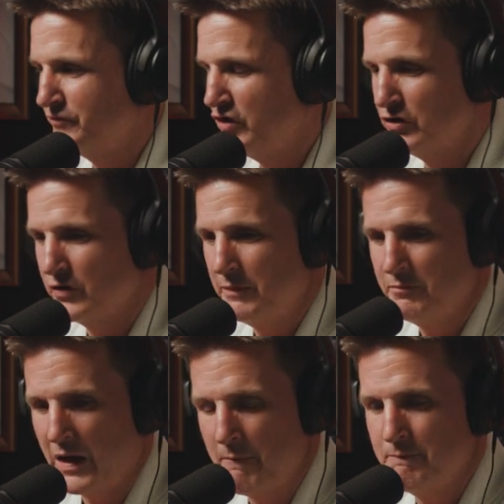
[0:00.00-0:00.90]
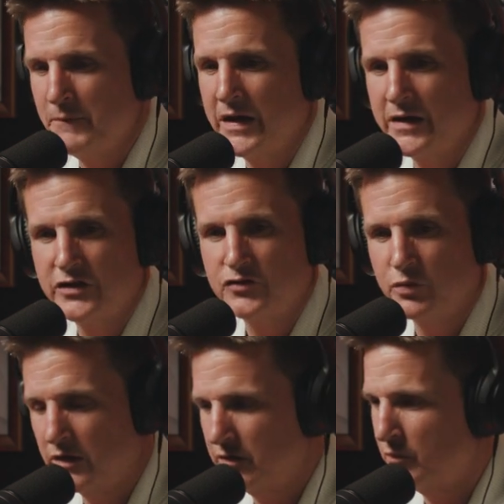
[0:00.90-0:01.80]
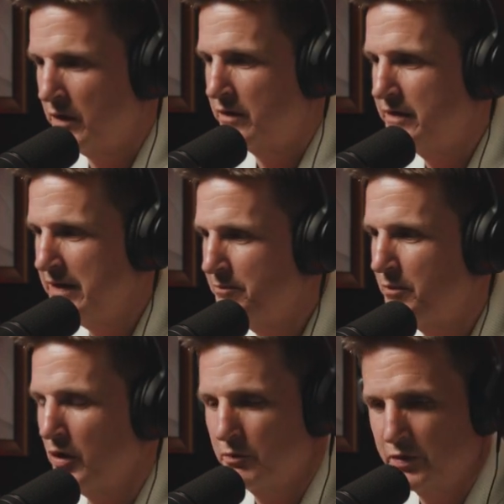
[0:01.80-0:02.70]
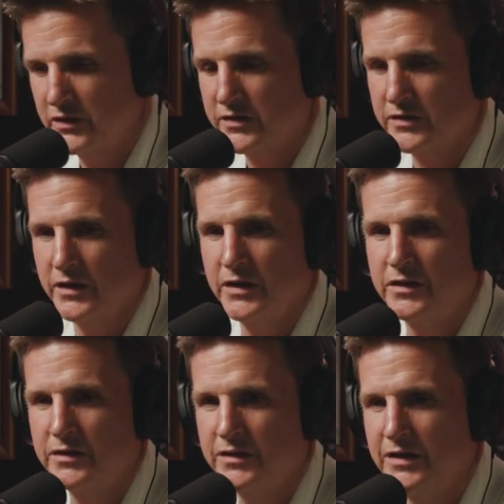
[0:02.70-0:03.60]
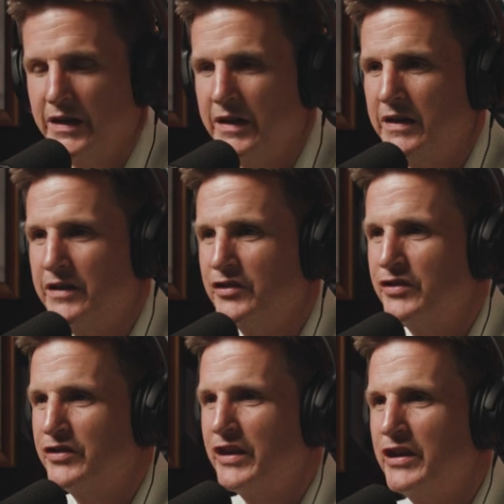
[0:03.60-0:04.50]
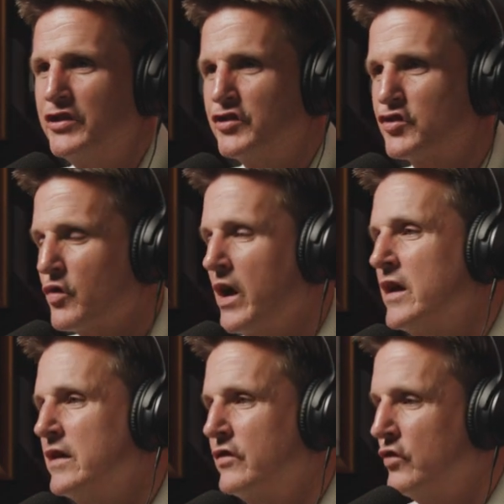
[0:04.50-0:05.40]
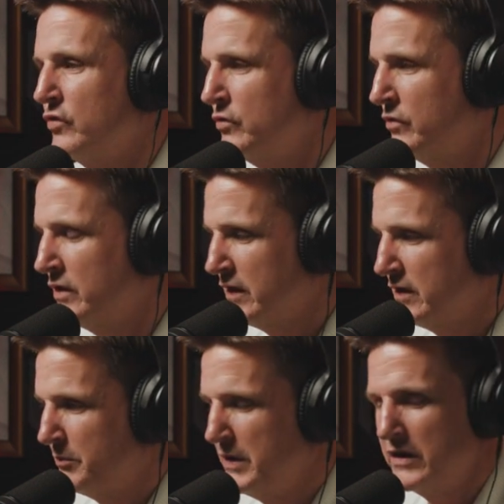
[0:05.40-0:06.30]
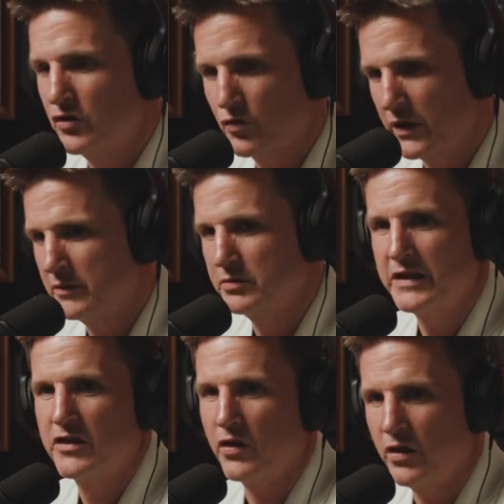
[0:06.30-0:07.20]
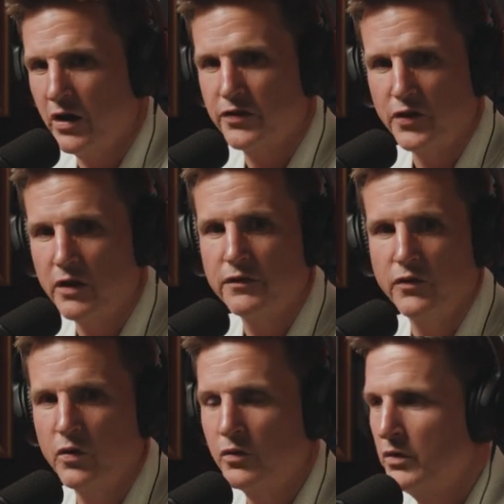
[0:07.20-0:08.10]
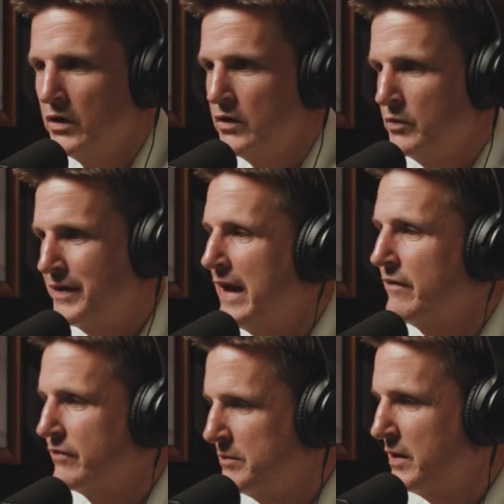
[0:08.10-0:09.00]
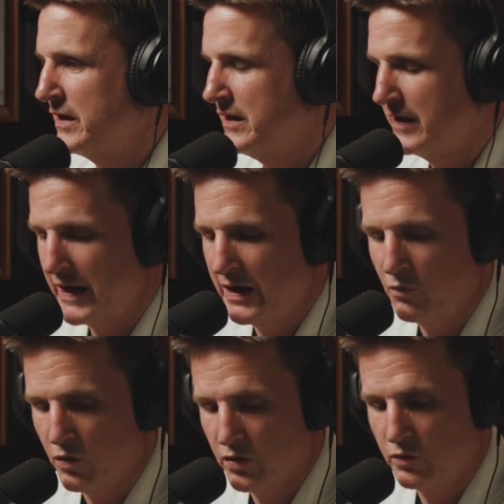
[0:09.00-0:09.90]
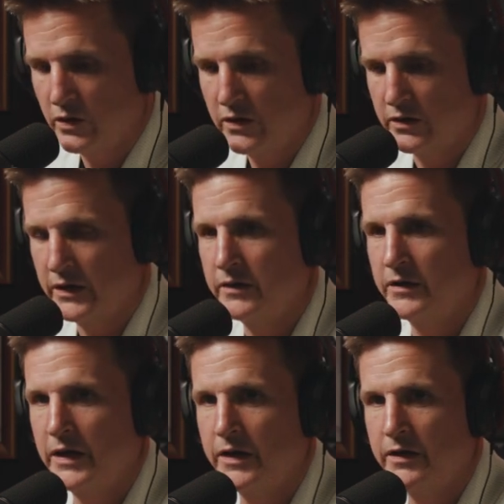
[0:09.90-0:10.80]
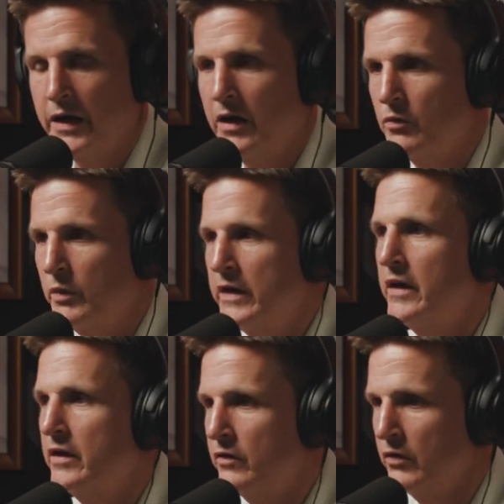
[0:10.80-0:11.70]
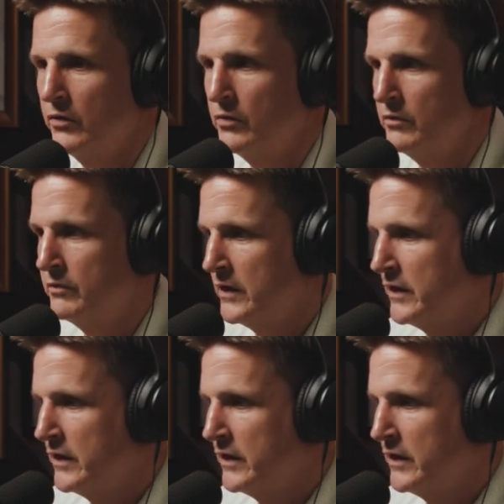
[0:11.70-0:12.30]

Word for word: you know, I manage with deep purpose and trying to be incredibly thoughtful with everybody that I work with, and how do we get to